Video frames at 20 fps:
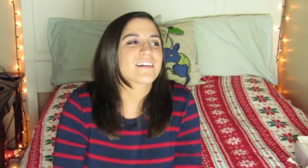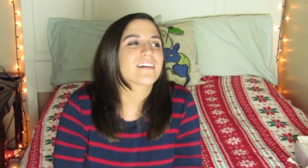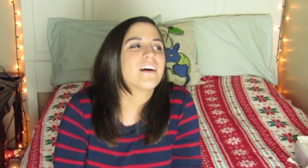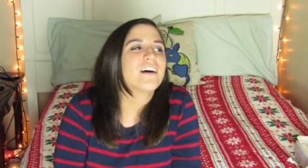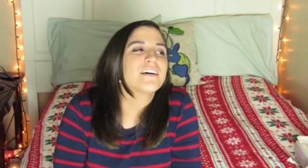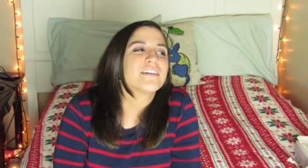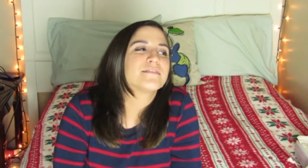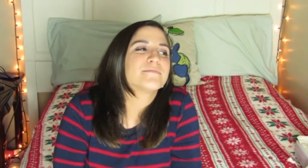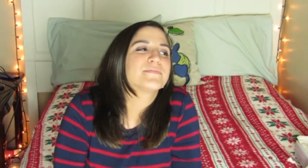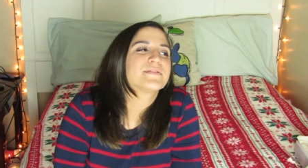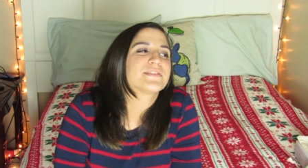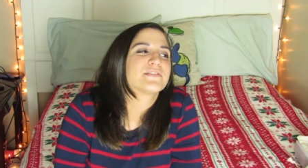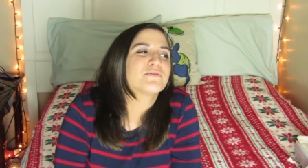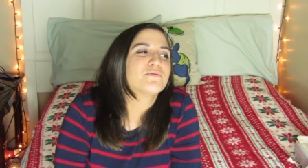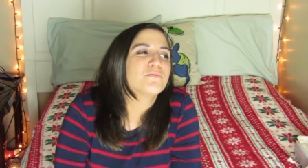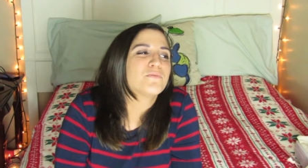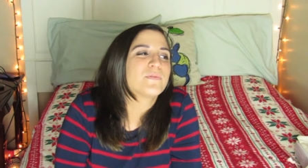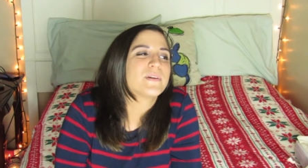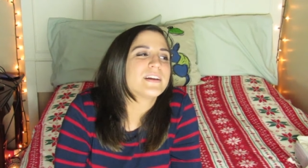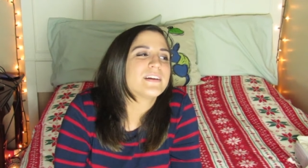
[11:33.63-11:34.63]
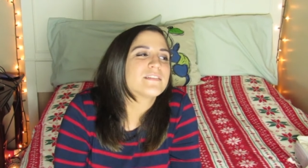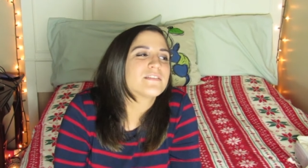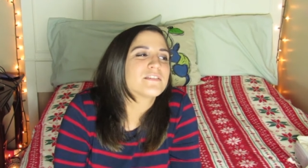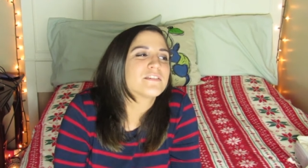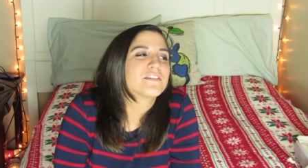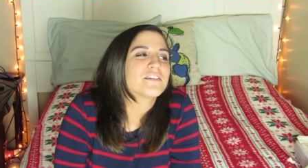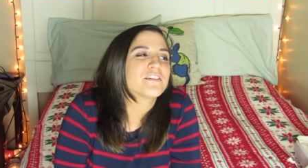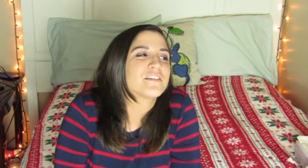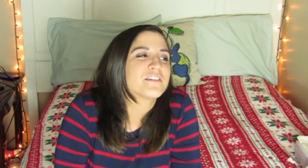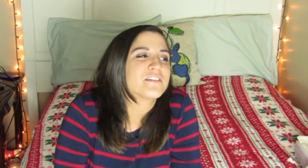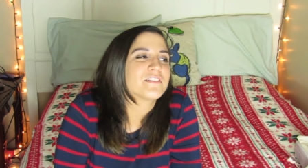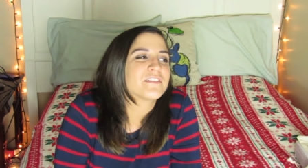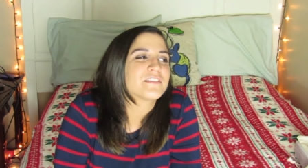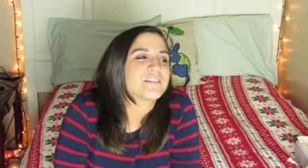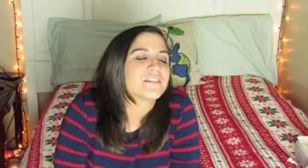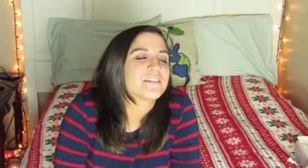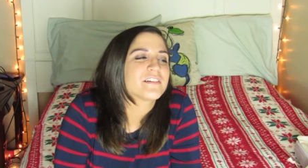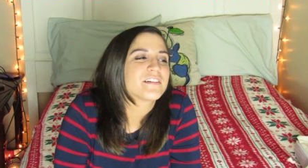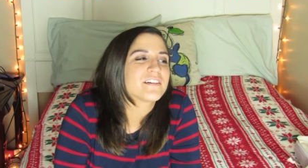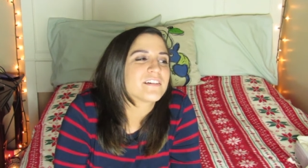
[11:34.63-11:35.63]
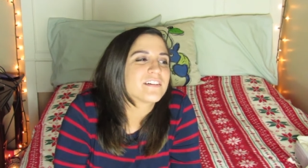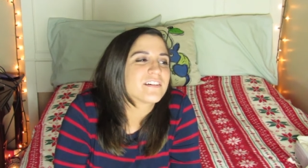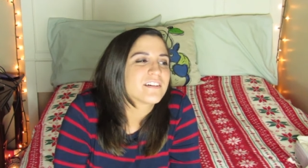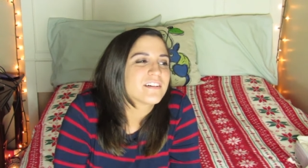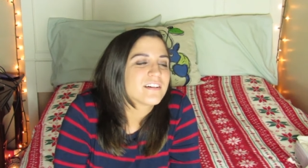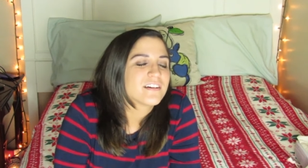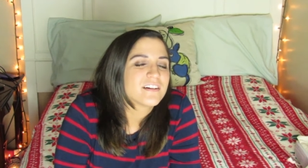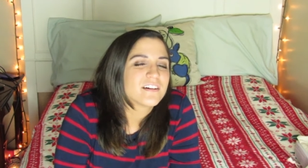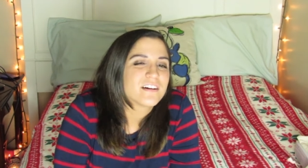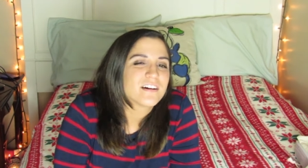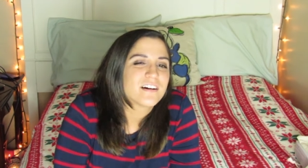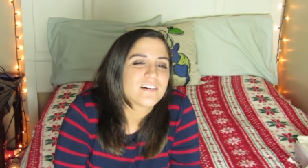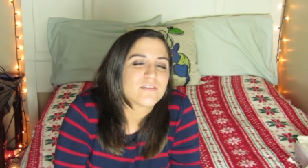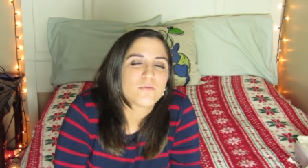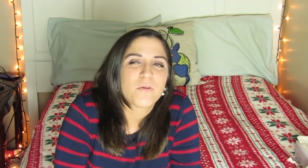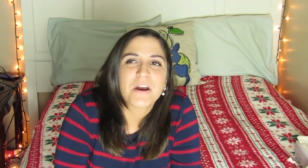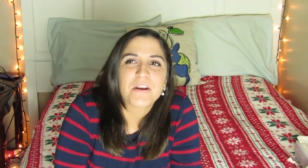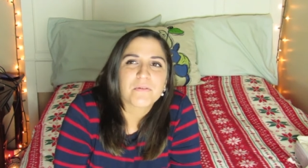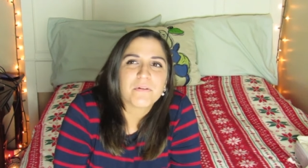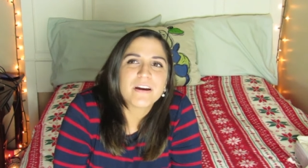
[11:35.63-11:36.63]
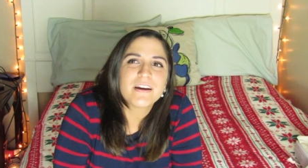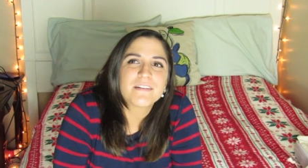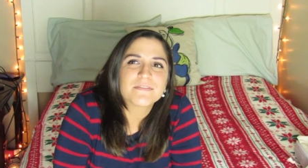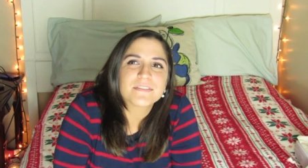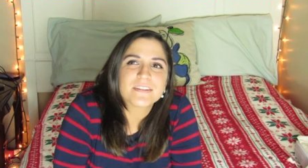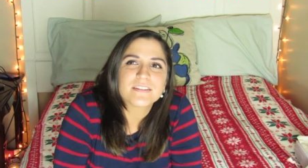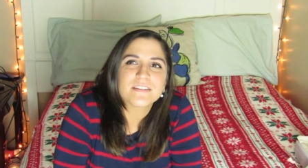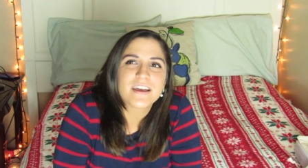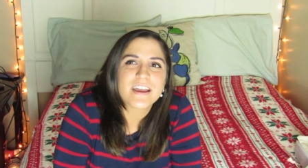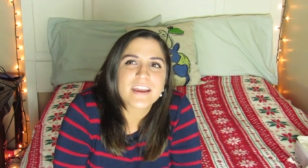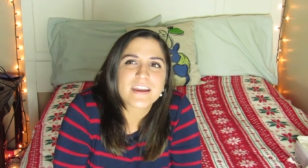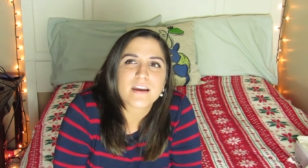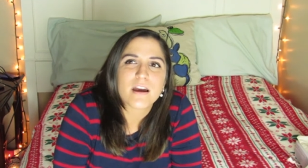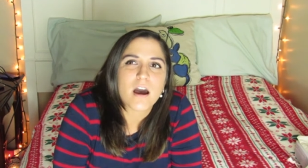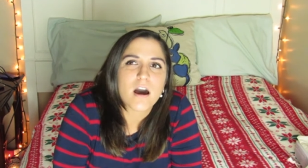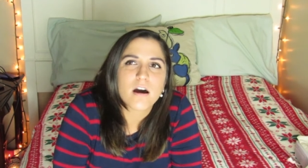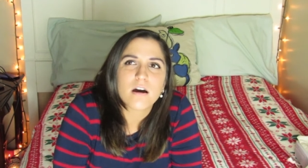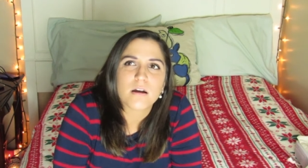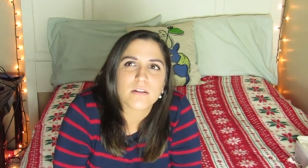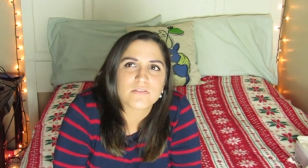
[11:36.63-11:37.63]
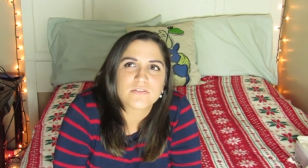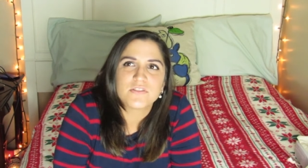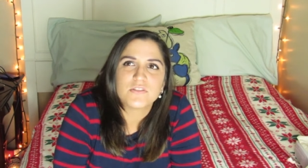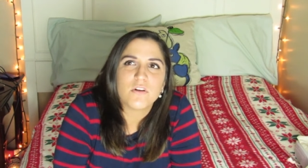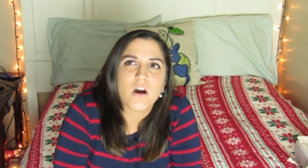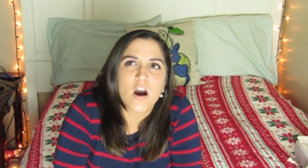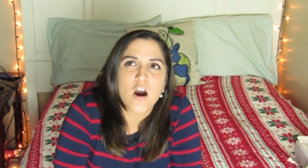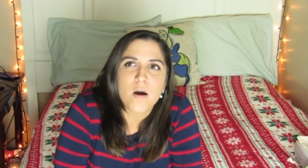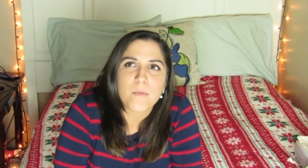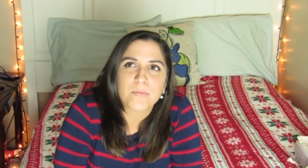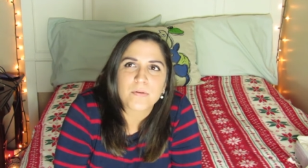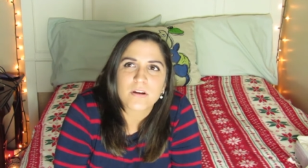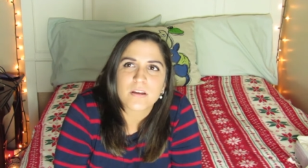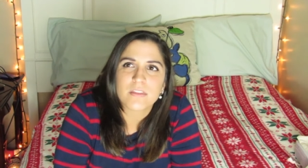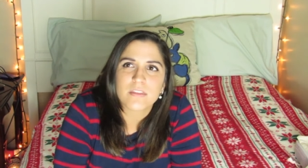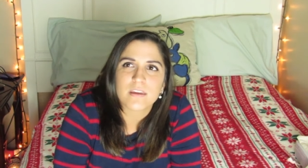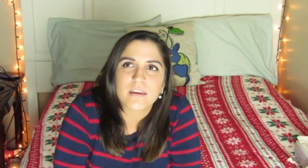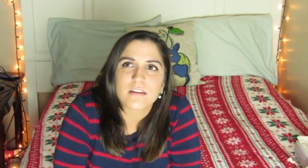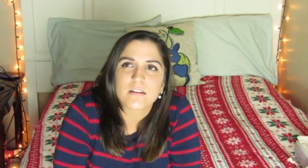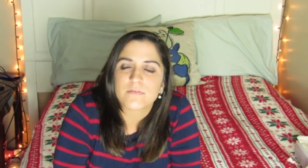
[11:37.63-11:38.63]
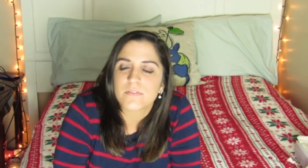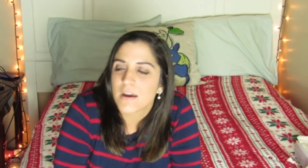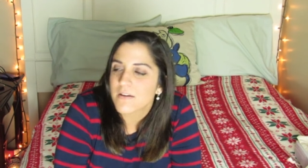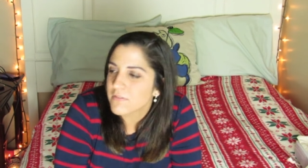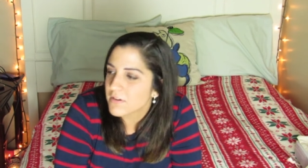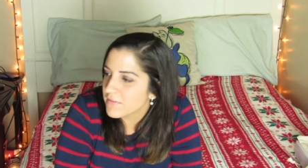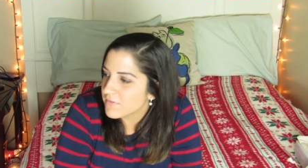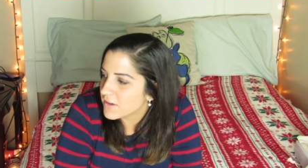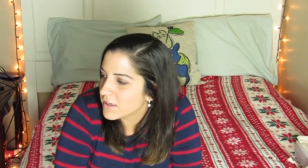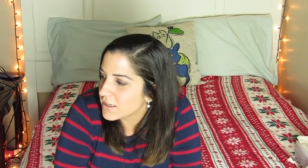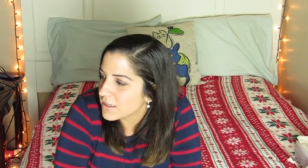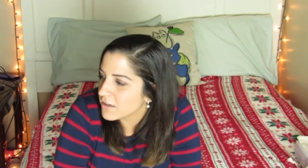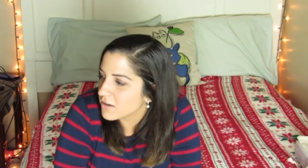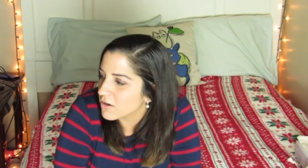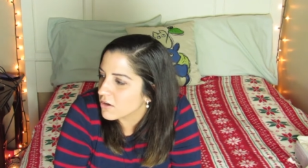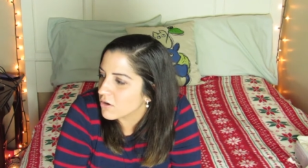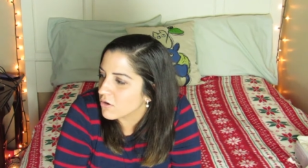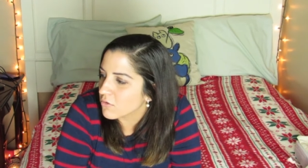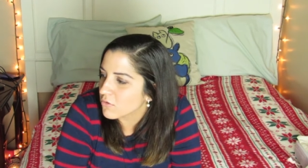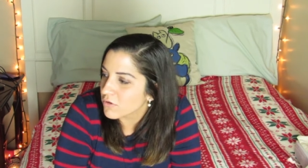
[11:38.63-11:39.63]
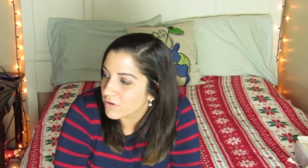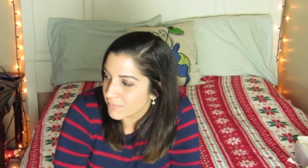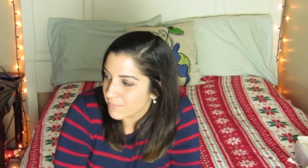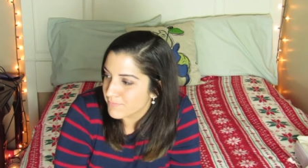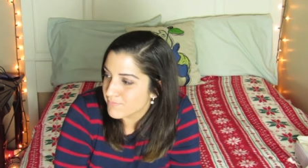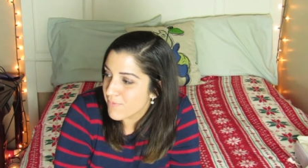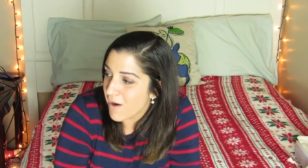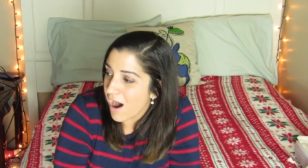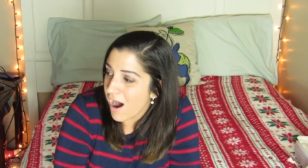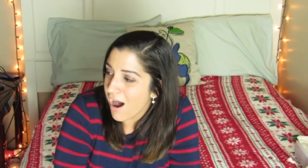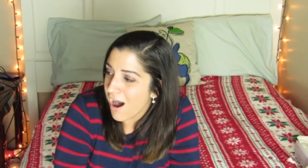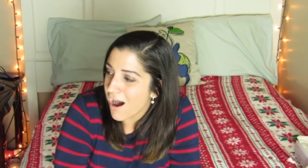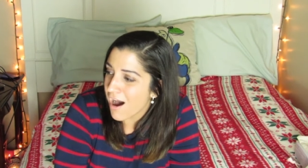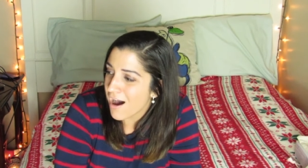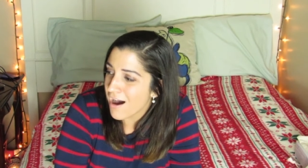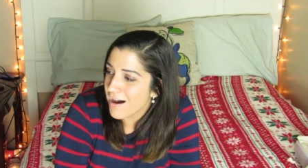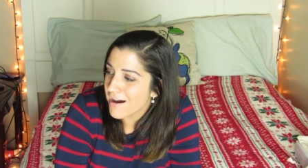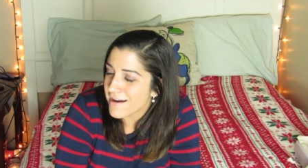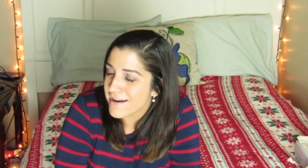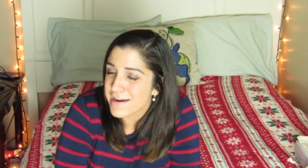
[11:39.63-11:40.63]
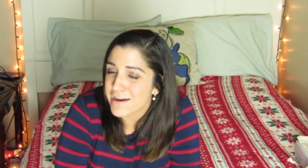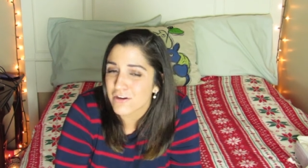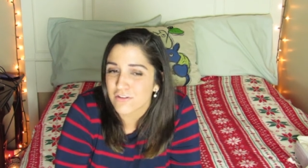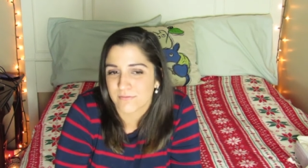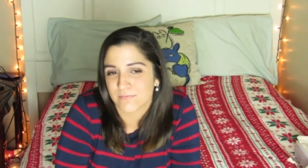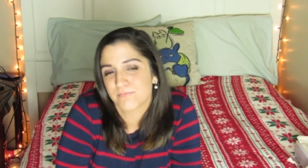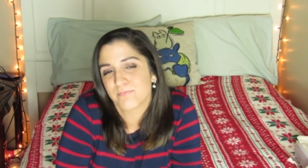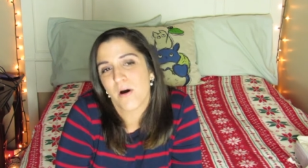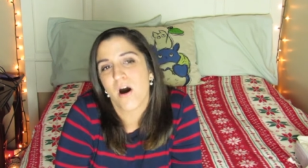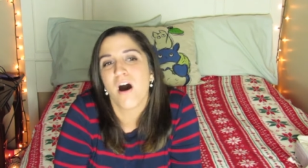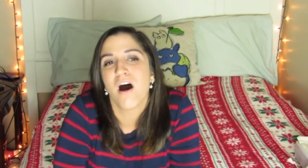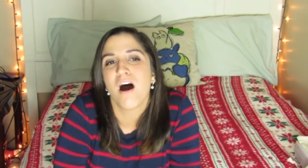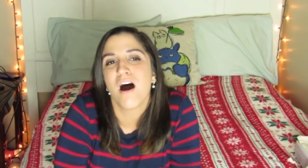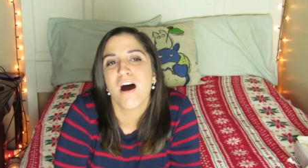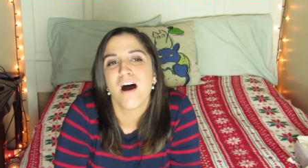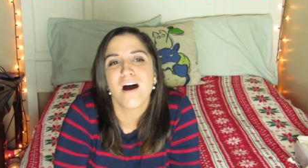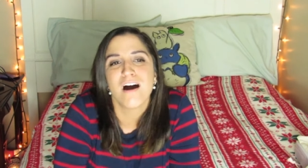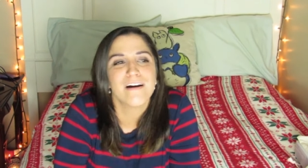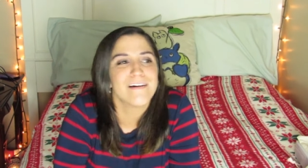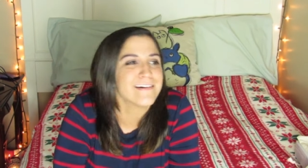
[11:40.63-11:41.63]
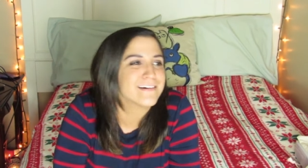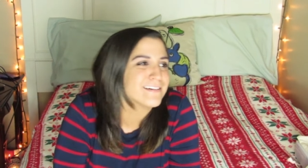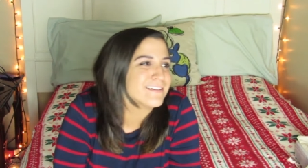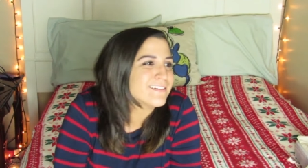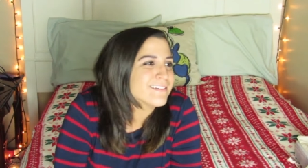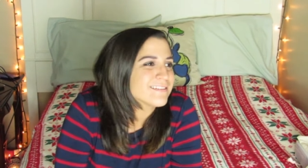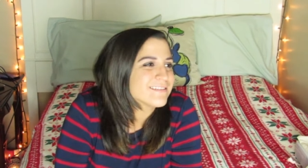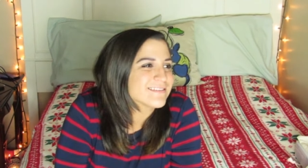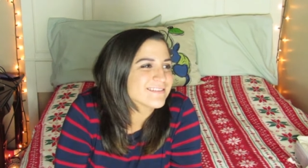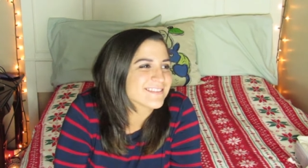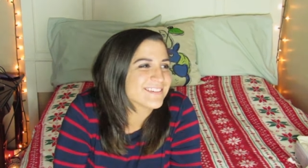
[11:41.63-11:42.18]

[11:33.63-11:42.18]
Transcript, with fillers: God, I'm so weird. Why do I have to like do opera at the end of every video? Goodbye, goodbye.